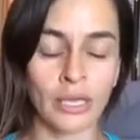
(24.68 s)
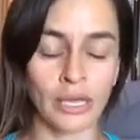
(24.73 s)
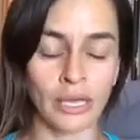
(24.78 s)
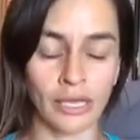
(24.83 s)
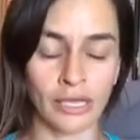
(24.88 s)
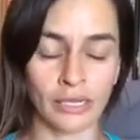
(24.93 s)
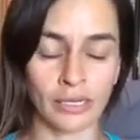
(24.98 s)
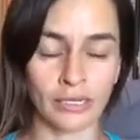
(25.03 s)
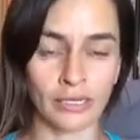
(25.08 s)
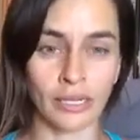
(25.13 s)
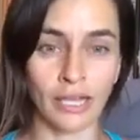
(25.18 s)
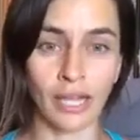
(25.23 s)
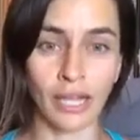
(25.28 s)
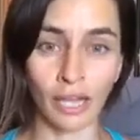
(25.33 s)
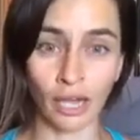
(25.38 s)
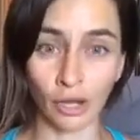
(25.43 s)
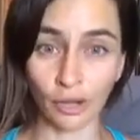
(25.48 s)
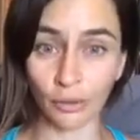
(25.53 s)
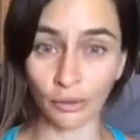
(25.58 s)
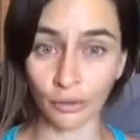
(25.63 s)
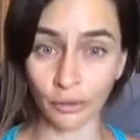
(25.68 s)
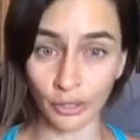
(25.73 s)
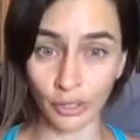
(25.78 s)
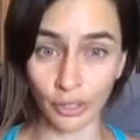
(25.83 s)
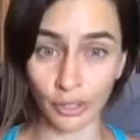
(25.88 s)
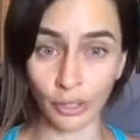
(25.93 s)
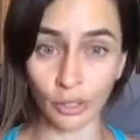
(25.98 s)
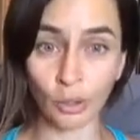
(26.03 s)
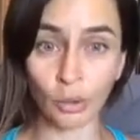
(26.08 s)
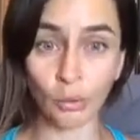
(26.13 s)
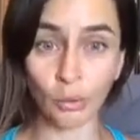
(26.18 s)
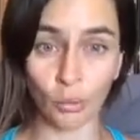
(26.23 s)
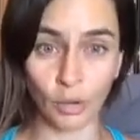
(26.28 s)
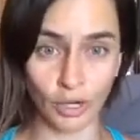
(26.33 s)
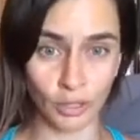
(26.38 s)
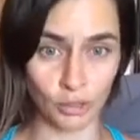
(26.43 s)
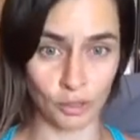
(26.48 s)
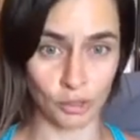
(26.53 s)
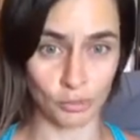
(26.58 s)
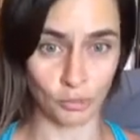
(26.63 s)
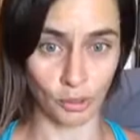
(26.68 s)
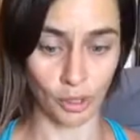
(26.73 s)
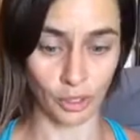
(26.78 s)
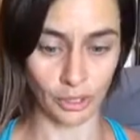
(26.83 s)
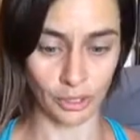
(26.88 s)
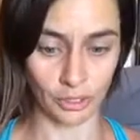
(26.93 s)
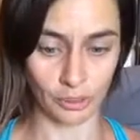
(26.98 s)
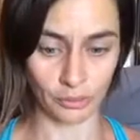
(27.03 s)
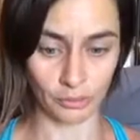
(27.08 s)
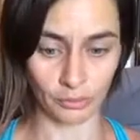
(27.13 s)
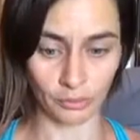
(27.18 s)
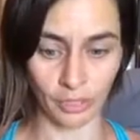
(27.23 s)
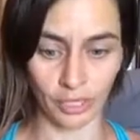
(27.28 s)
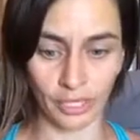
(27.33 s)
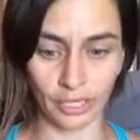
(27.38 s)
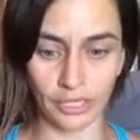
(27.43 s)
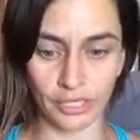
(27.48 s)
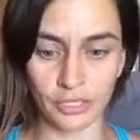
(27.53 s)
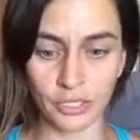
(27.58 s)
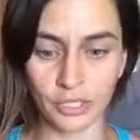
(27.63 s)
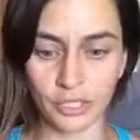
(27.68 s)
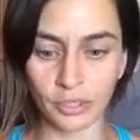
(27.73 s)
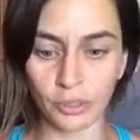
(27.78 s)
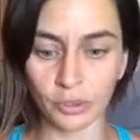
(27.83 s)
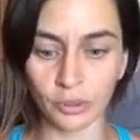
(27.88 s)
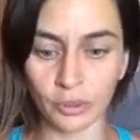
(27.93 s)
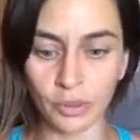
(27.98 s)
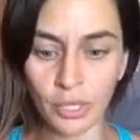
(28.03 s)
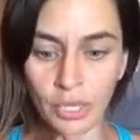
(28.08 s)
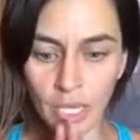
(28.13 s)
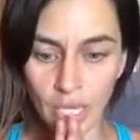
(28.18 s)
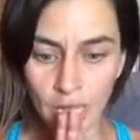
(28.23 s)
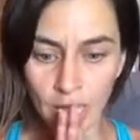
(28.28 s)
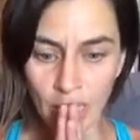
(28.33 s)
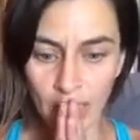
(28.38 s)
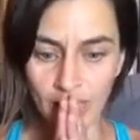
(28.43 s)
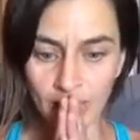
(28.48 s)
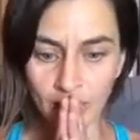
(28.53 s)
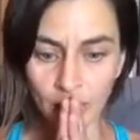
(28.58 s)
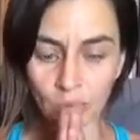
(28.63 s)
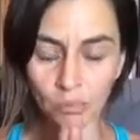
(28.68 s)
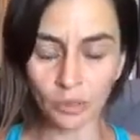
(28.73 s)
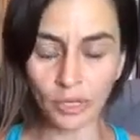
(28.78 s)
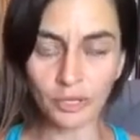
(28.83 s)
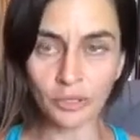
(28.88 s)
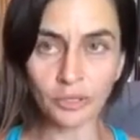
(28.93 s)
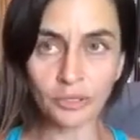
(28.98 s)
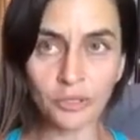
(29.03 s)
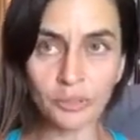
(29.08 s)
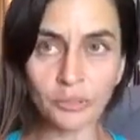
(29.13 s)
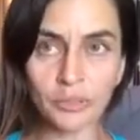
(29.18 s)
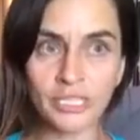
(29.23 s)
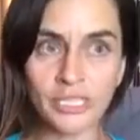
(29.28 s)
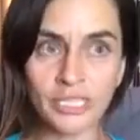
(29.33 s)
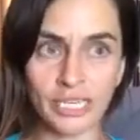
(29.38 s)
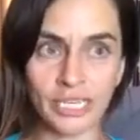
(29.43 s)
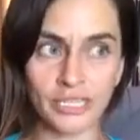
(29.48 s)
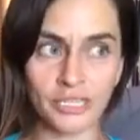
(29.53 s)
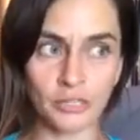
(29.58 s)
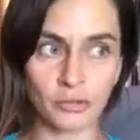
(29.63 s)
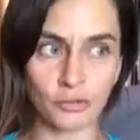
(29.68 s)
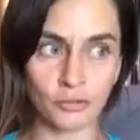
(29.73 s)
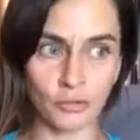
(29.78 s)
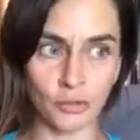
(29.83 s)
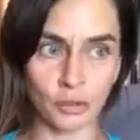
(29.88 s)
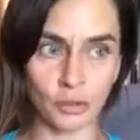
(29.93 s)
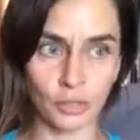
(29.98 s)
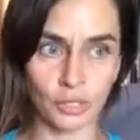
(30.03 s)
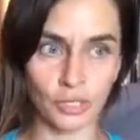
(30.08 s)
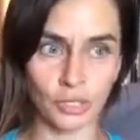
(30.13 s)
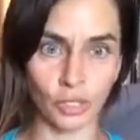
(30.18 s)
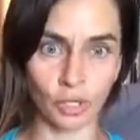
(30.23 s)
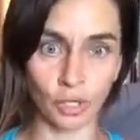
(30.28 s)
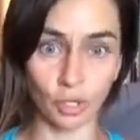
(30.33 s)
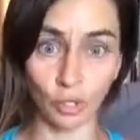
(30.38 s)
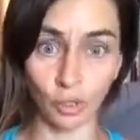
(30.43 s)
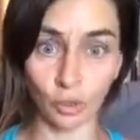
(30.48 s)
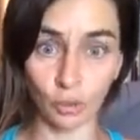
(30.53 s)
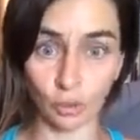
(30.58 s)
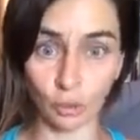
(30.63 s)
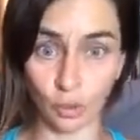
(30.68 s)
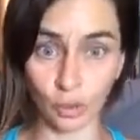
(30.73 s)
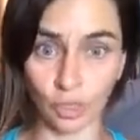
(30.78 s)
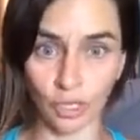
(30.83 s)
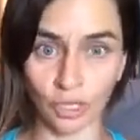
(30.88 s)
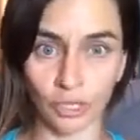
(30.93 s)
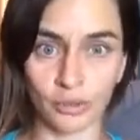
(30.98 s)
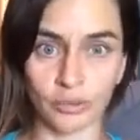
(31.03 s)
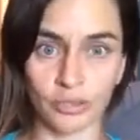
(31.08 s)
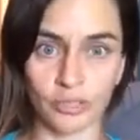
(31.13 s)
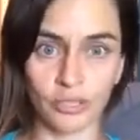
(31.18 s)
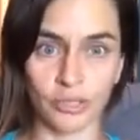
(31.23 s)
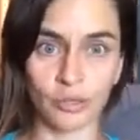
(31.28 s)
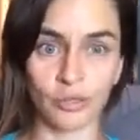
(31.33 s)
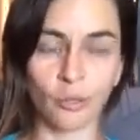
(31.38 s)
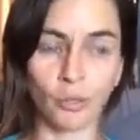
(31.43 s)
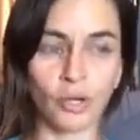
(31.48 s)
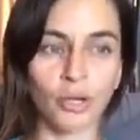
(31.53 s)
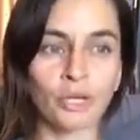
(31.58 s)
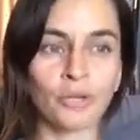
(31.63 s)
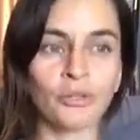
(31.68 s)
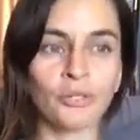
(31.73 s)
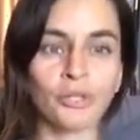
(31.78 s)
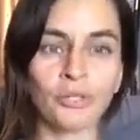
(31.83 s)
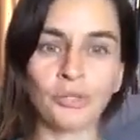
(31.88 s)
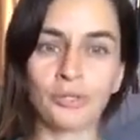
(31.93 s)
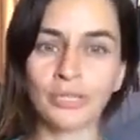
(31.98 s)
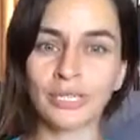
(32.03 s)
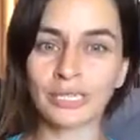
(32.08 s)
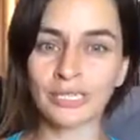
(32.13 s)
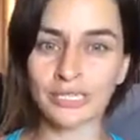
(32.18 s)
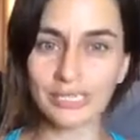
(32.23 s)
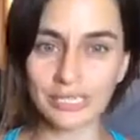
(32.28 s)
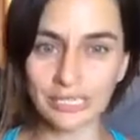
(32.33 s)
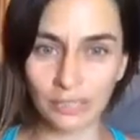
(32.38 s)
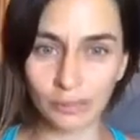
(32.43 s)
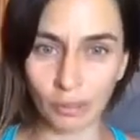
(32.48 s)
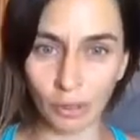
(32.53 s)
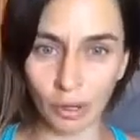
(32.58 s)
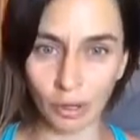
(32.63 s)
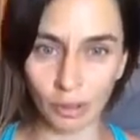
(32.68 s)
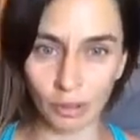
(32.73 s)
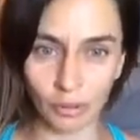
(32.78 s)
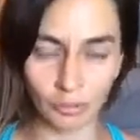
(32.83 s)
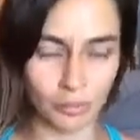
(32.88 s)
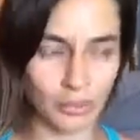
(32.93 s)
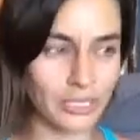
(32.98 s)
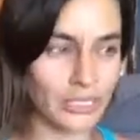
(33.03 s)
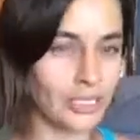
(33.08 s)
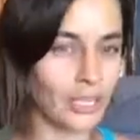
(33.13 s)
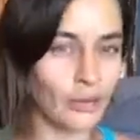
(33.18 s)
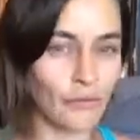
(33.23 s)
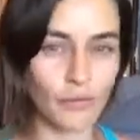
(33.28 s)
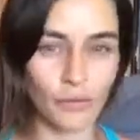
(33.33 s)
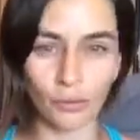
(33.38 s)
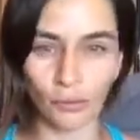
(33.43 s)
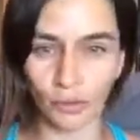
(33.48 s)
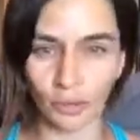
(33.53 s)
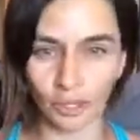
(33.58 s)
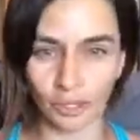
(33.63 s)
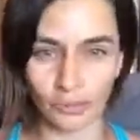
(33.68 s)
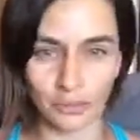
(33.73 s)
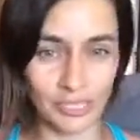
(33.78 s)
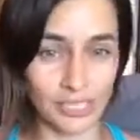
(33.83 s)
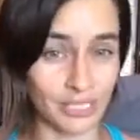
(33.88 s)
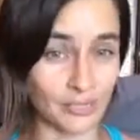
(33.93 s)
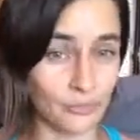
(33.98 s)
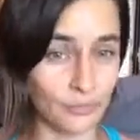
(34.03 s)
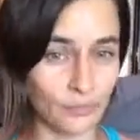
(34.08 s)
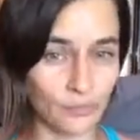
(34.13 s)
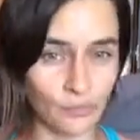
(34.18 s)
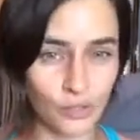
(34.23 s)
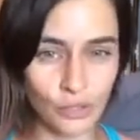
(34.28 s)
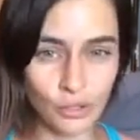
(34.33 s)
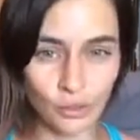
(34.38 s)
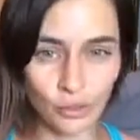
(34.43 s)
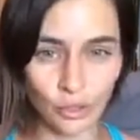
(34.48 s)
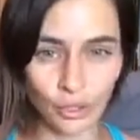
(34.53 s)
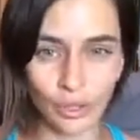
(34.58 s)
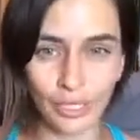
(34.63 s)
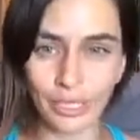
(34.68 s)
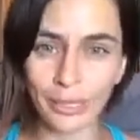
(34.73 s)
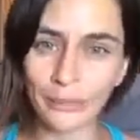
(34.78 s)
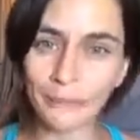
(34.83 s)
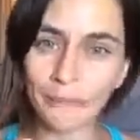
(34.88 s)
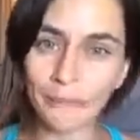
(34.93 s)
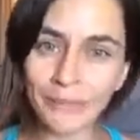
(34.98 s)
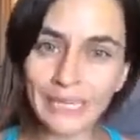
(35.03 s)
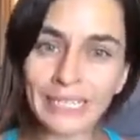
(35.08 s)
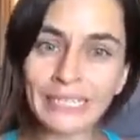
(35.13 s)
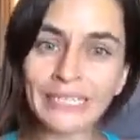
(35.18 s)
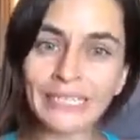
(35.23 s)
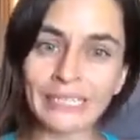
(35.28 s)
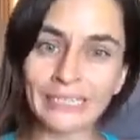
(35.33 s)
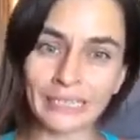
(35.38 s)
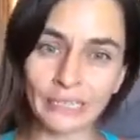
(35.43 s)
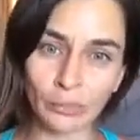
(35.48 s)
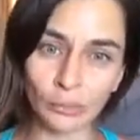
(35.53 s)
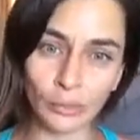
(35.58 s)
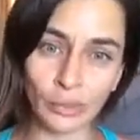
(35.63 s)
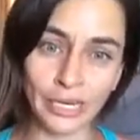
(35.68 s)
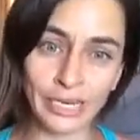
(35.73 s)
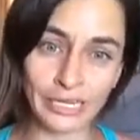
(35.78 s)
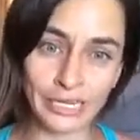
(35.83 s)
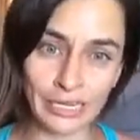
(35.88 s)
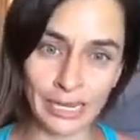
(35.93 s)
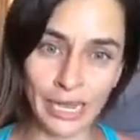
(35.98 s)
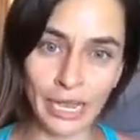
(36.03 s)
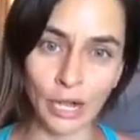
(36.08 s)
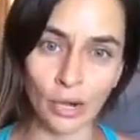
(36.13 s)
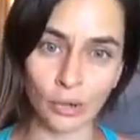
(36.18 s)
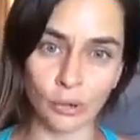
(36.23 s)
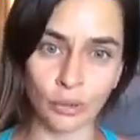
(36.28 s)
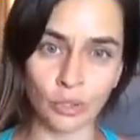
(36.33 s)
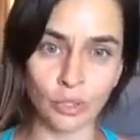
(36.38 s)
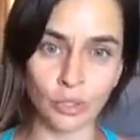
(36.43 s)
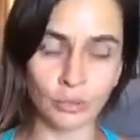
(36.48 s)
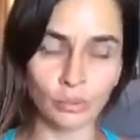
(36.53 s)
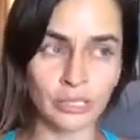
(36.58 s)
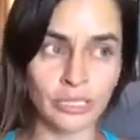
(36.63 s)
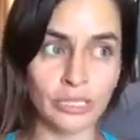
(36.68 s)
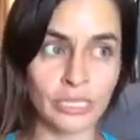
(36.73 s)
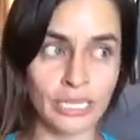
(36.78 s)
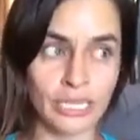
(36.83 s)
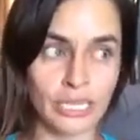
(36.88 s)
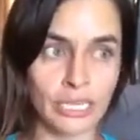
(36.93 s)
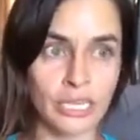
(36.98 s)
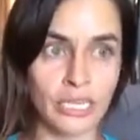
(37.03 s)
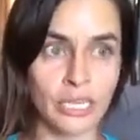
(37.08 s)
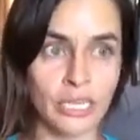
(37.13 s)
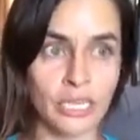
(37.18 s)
and healthy runner's body. Okay, so as runners, we tend to focus on the workouts. The workouts are the easy part. We love the workouts. They feel good immediately, right now. So we like